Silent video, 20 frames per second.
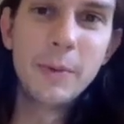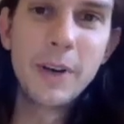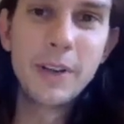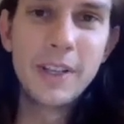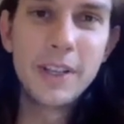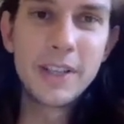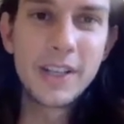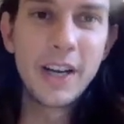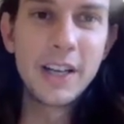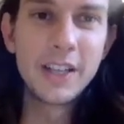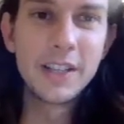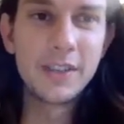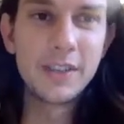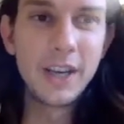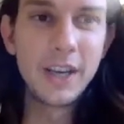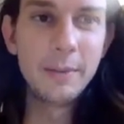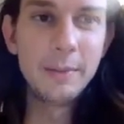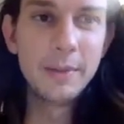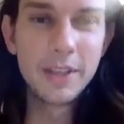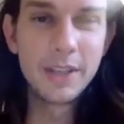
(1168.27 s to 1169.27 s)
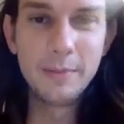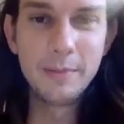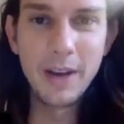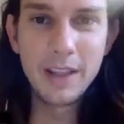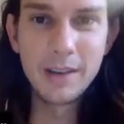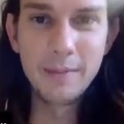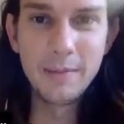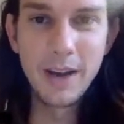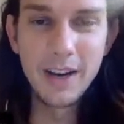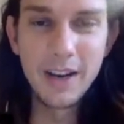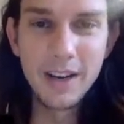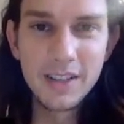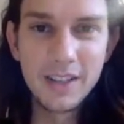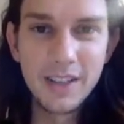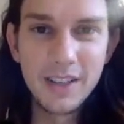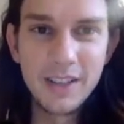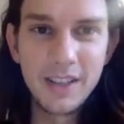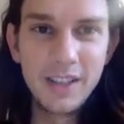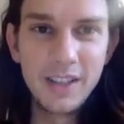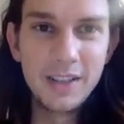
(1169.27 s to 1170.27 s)
these kinds of statements in mathematics
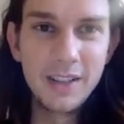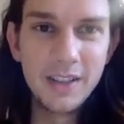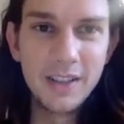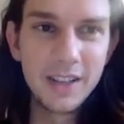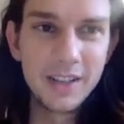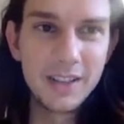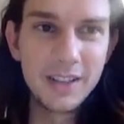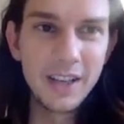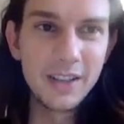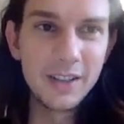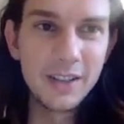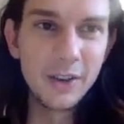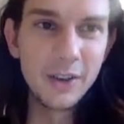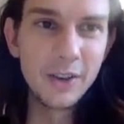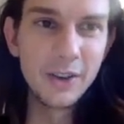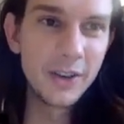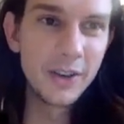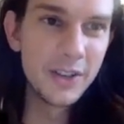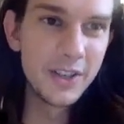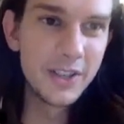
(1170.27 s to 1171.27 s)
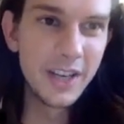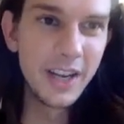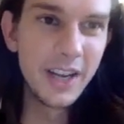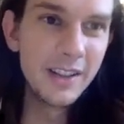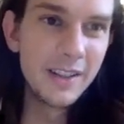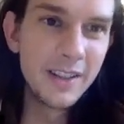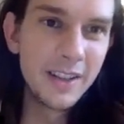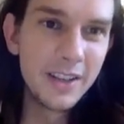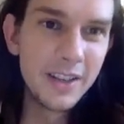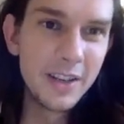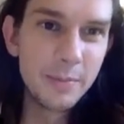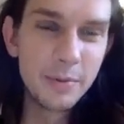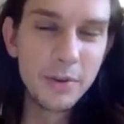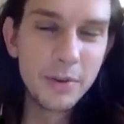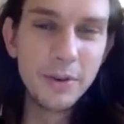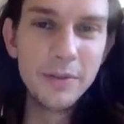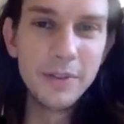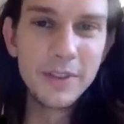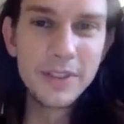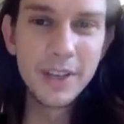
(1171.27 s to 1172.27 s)
that takes longer to state than to
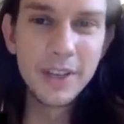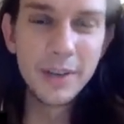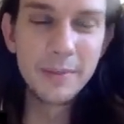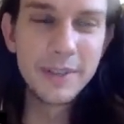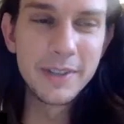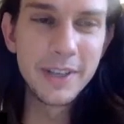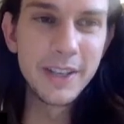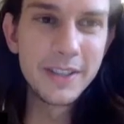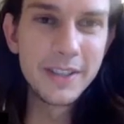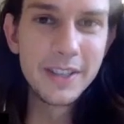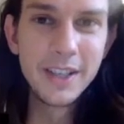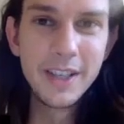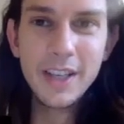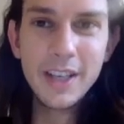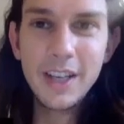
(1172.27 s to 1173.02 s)
prove in some sense.